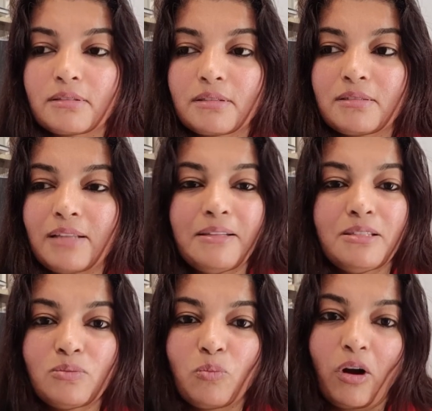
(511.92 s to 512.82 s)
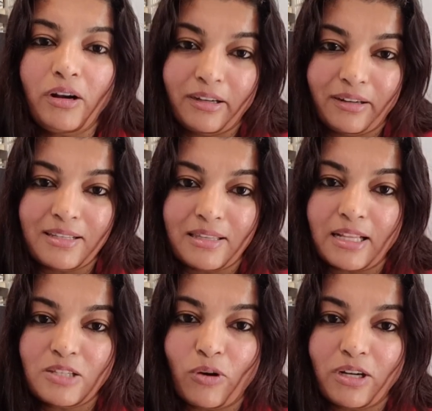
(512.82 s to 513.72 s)
that's what it is.
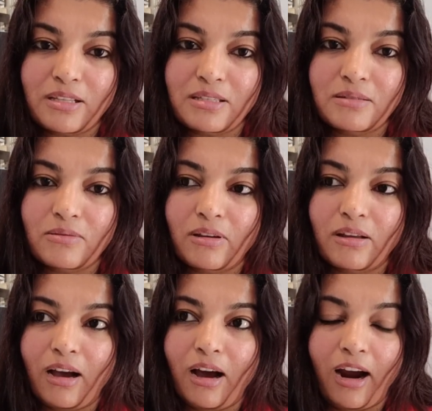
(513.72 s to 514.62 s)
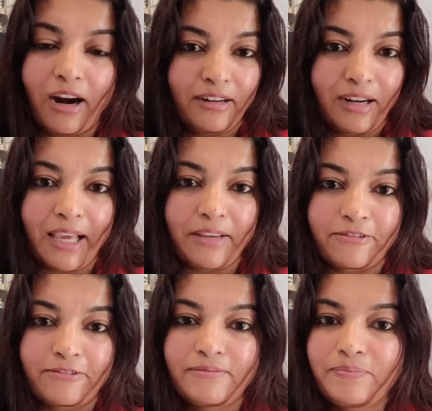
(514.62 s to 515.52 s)
That's what is hard
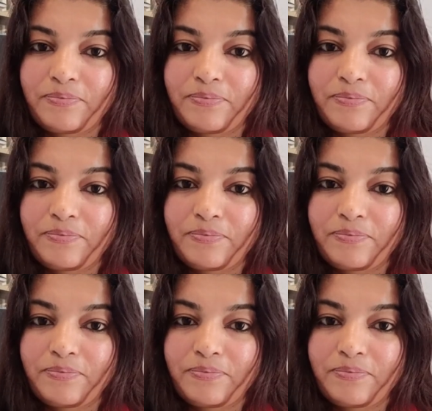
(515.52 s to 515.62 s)
life.